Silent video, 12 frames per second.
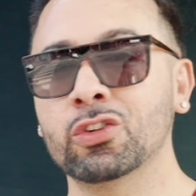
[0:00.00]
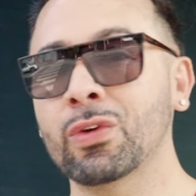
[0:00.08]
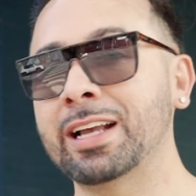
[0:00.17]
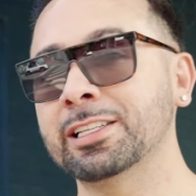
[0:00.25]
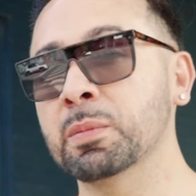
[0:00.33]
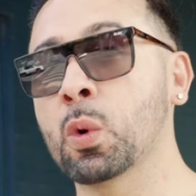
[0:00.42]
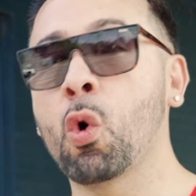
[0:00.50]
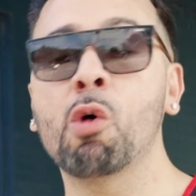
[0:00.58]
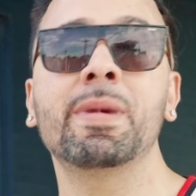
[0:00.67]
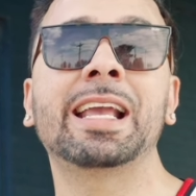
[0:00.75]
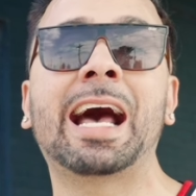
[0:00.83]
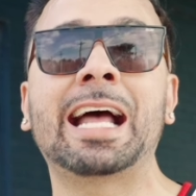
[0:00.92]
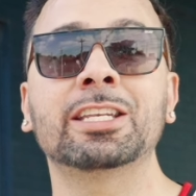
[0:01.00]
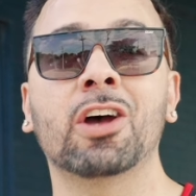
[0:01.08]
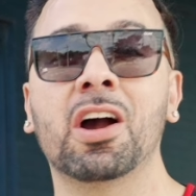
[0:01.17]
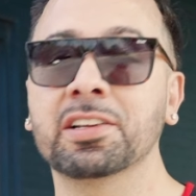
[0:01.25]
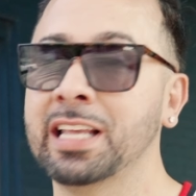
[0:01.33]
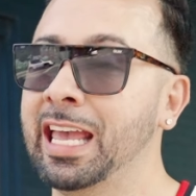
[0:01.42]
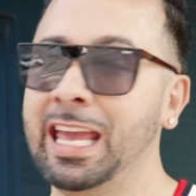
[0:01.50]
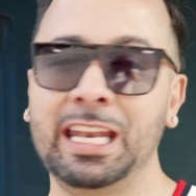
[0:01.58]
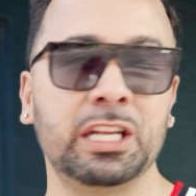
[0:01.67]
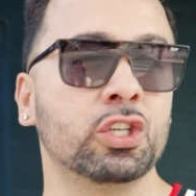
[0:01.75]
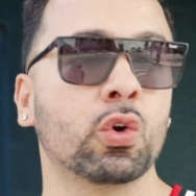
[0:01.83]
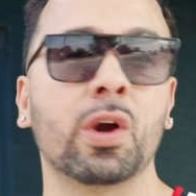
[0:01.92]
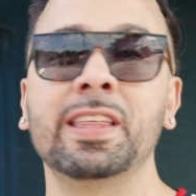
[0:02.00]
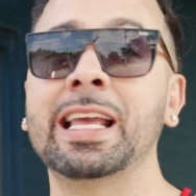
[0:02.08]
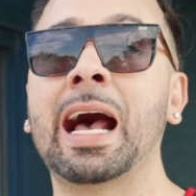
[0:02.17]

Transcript: try some gourmet hot dogs and enjoy the